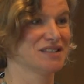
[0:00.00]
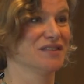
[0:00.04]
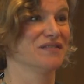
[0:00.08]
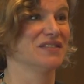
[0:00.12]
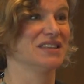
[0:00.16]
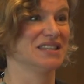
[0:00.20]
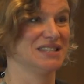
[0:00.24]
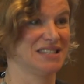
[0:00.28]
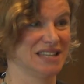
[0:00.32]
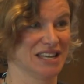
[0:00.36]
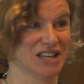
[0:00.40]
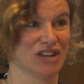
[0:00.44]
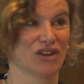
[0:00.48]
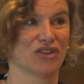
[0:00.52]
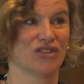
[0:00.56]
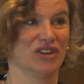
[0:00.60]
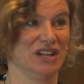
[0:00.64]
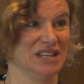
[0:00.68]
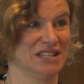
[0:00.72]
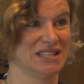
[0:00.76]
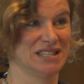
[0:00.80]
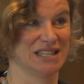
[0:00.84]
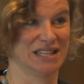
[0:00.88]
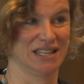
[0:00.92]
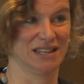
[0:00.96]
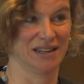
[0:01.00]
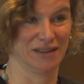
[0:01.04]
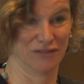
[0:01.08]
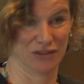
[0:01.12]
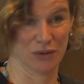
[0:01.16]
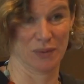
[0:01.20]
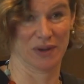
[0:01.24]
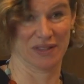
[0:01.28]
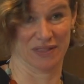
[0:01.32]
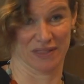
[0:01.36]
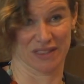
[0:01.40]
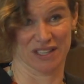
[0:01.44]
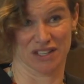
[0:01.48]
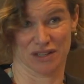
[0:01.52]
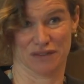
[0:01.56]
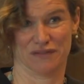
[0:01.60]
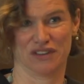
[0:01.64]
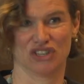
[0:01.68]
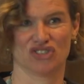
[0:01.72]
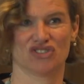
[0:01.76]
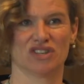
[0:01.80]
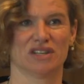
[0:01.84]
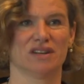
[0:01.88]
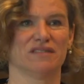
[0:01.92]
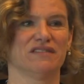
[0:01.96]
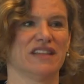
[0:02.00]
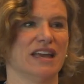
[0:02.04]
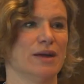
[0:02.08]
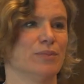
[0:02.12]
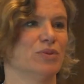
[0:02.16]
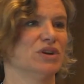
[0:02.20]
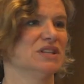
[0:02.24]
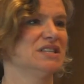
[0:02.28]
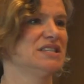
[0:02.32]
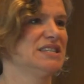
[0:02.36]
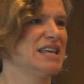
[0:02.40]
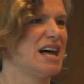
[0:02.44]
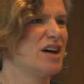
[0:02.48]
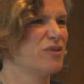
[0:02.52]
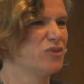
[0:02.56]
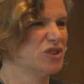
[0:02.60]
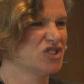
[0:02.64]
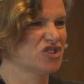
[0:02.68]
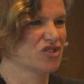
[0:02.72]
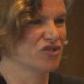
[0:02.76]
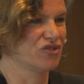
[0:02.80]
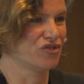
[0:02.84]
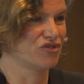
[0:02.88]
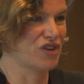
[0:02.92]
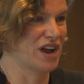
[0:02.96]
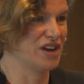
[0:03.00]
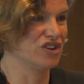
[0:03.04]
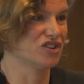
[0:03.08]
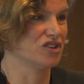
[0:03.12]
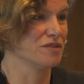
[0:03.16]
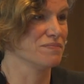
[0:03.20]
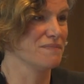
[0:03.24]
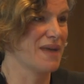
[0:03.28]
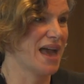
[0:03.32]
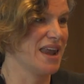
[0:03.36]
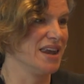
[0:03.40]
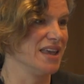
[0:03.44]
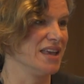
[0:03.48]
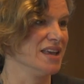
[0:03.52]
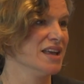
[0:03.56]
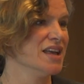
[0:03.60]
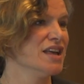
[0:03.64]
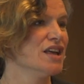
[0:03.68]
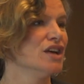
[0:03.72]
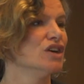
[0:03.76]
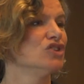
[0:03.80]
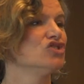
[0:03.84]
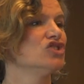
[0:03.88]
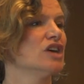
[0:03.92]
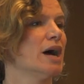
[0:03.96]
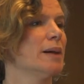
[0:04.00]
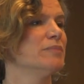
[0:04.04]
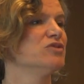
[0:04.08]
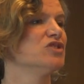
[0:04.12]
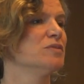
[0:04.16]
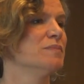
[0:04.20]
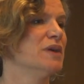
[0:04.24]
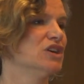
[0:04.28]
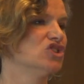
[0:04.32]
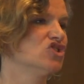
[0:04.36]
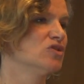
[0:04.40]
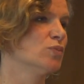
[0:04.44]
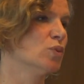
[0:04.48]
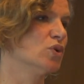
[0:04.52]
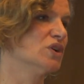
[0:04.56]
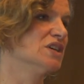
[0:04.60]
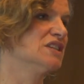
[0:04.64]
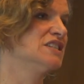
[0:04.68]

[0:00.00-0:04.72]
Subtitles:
of this increase in, if you want, the division of labor itself, which rendered many jobs much more